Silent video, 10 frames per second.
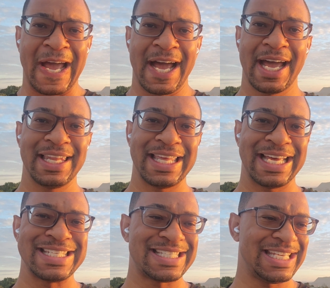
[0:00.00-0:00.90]

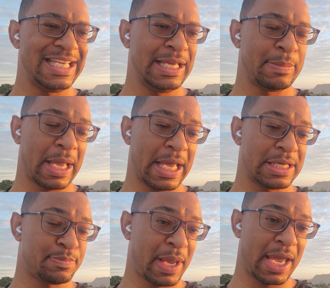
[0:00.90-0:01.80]
Hyliion's team
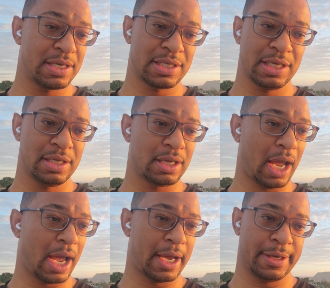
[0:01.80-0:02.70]
has patented
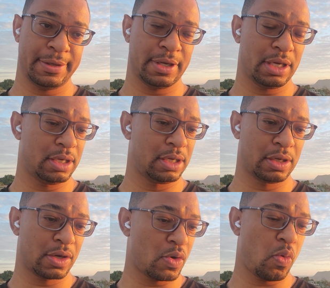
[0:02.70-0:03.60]

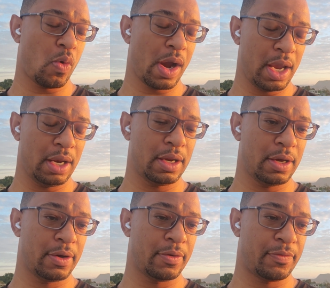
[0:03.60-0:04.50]
quite
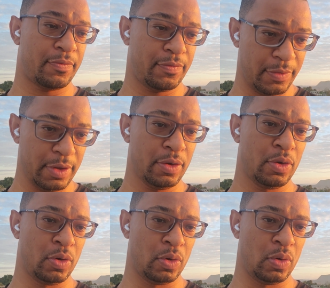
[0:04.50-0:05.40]
a
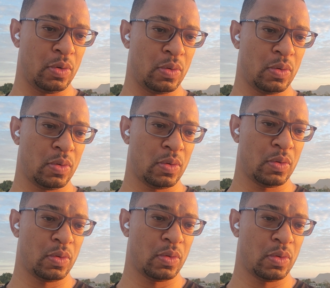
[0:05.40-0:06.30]
few
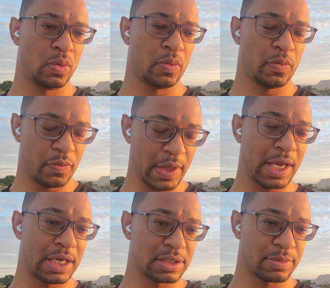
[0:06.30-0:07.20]

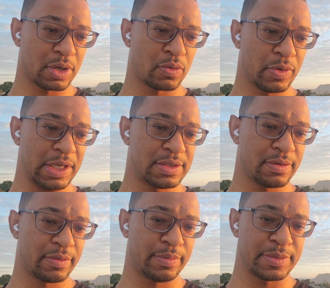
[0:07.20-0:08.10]
things. I'm going to read
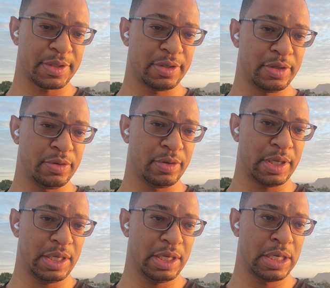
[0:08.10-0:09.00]
some to you
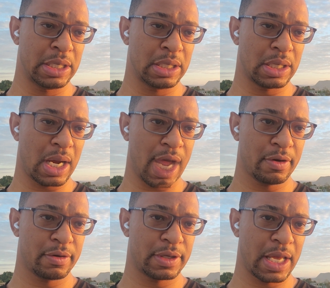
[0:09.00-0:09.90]
here. I've
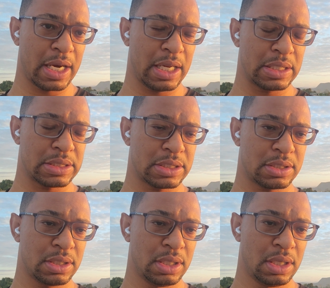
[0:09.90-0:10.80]
heard that
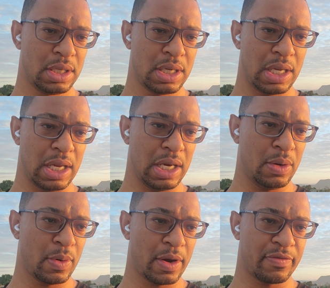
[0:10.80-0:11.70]
it's
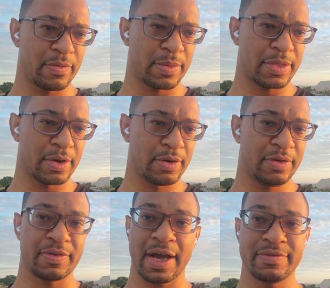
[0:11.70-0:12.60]
anywhere from
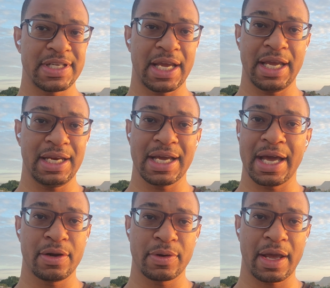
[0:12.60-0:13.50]
35 to 80.
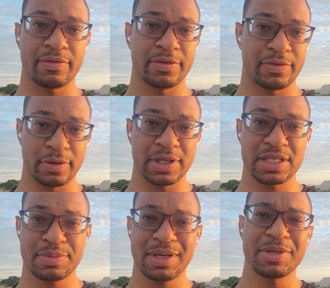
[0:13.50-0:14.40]
I don't have the full
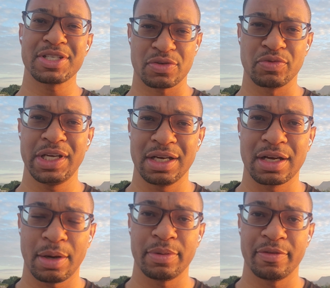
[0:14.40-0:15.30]
list, but let me just read a
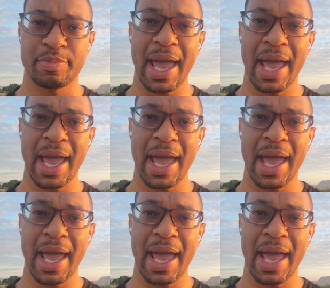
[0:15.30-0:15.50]
couple of